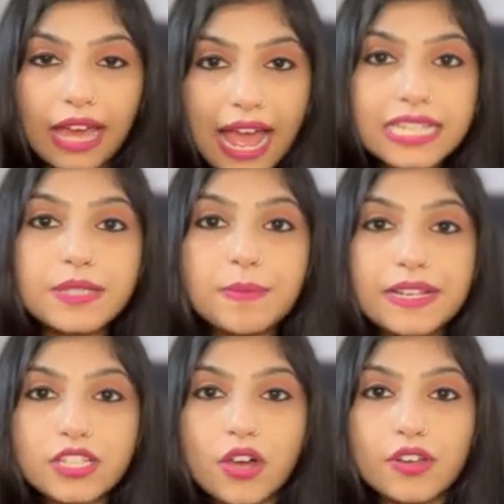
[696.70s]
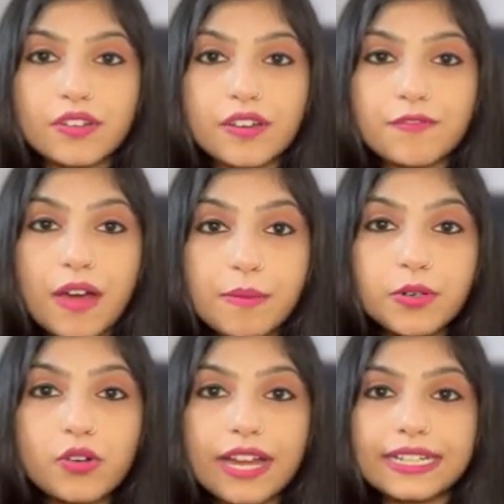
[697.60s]
aspects on
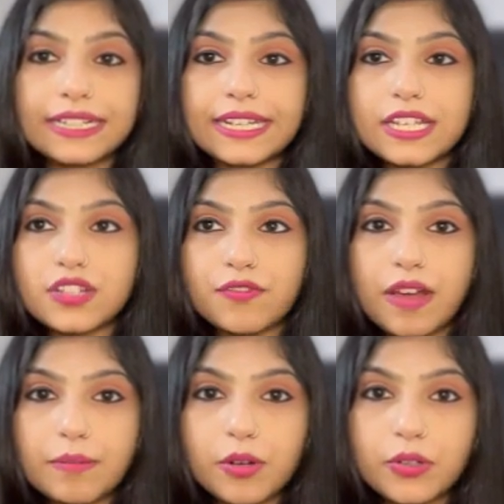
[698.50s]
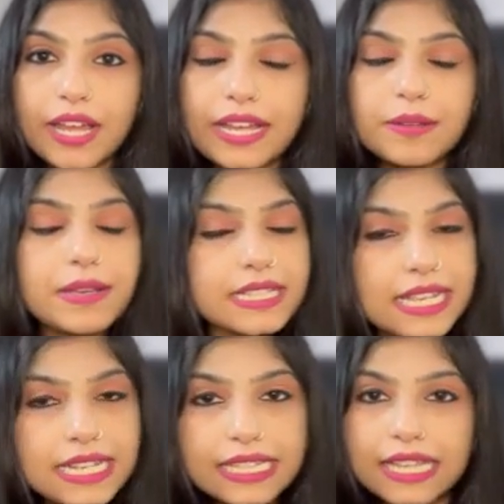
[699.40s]
pharmacokinetics or pharmacodynamics,
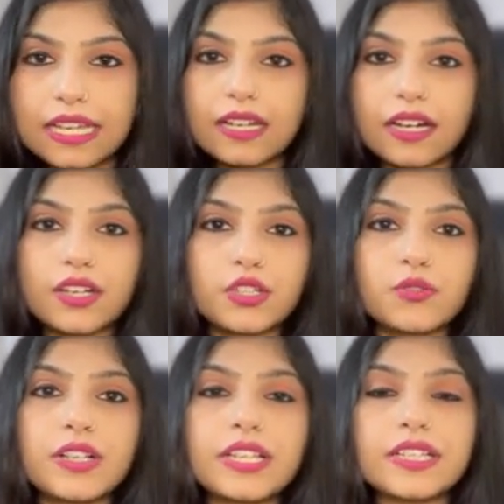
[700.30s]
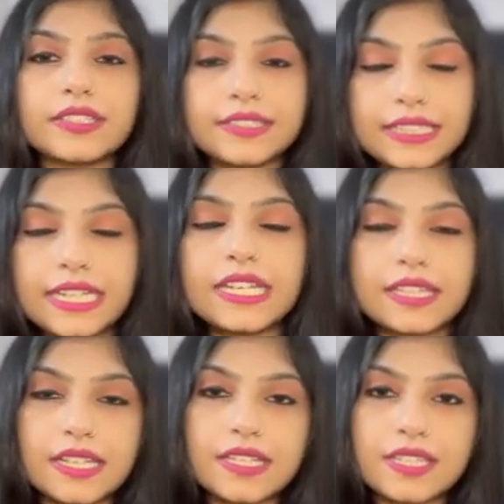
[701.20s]
anything, you will need
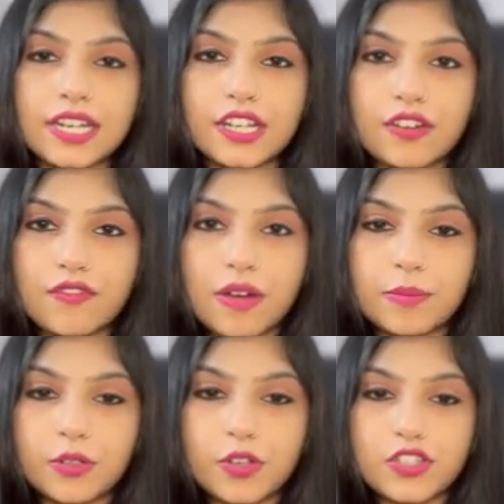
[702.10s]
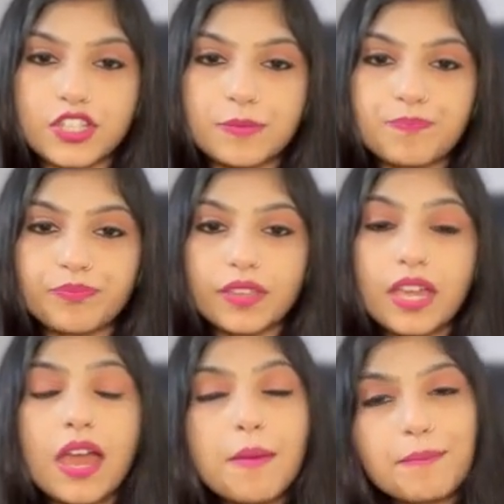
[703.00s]
the study of pharmacology.
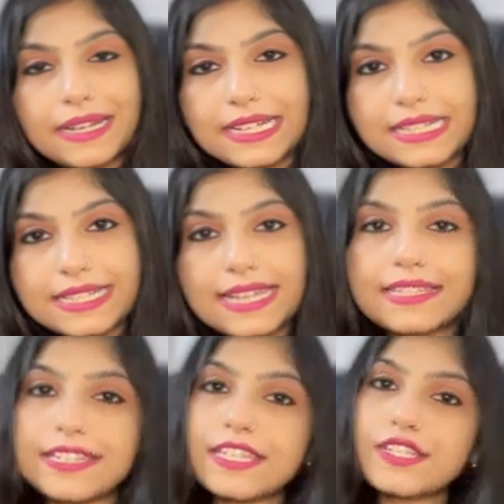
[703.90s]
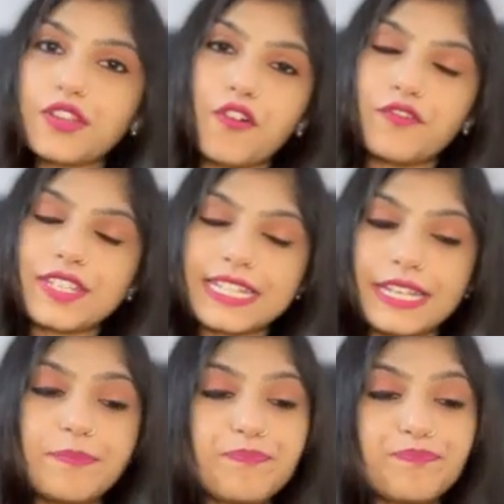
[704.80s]
Medical sciences, obviously,